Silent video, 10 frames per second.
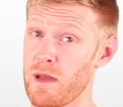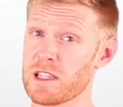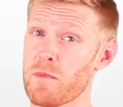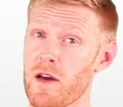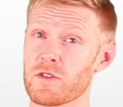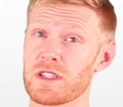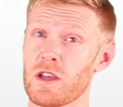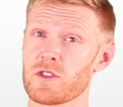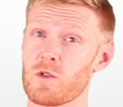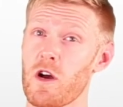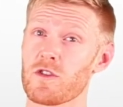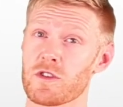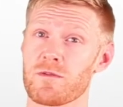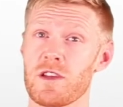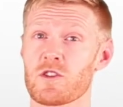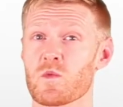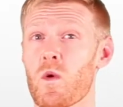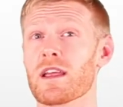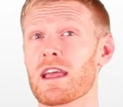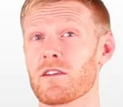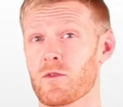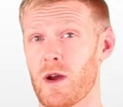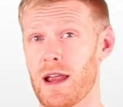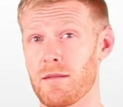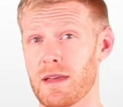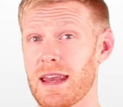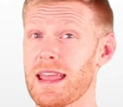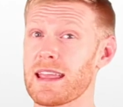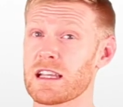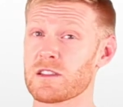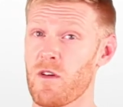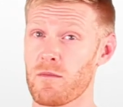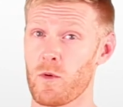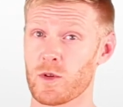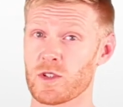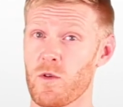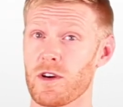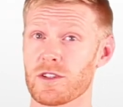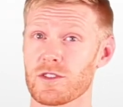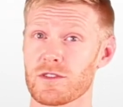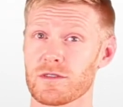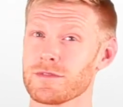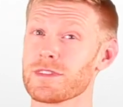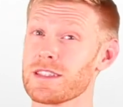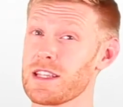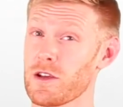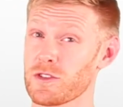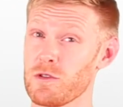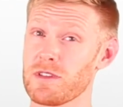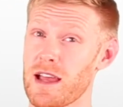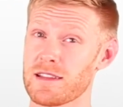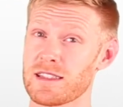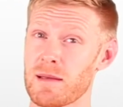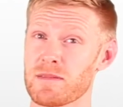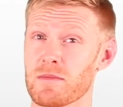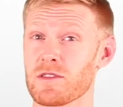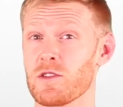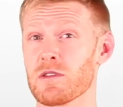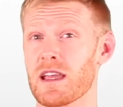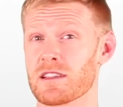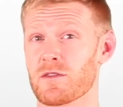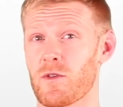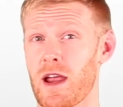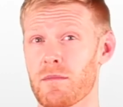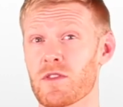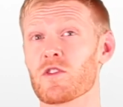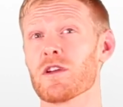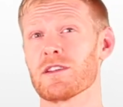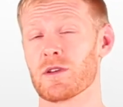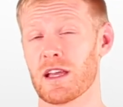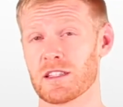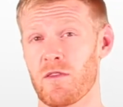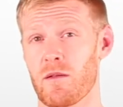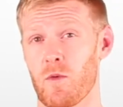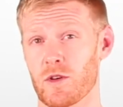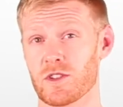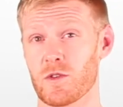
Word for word: The base model CL200 features 1 gig of RAM and 8 gigs of onboard storage. The CL210 steps up to 2 gigs of RAM and 32 gigs of onboard